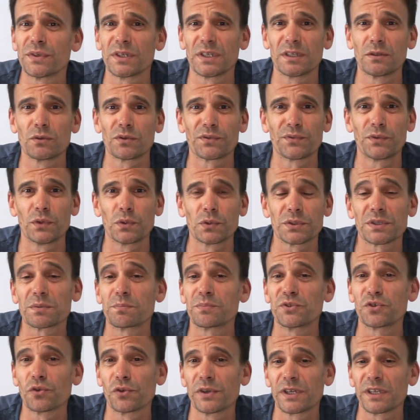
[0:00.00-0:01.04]
I look forward to
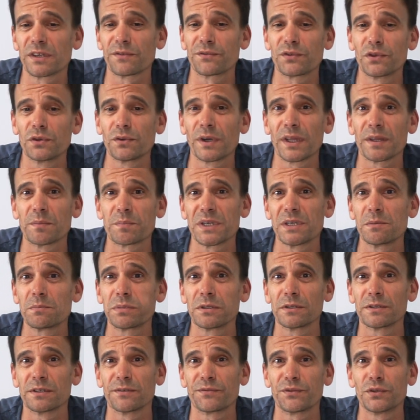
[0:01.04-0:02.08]
joining a few other
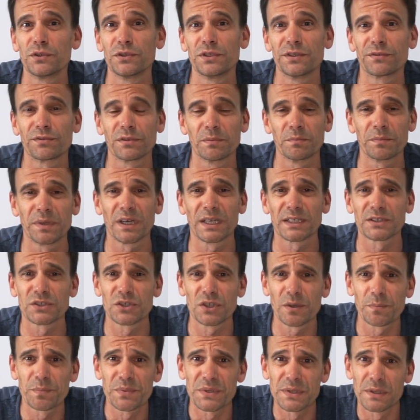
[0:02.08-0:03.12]
people in a few different bike
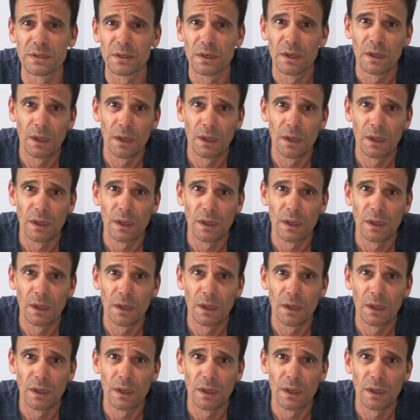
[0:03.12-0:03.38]
shops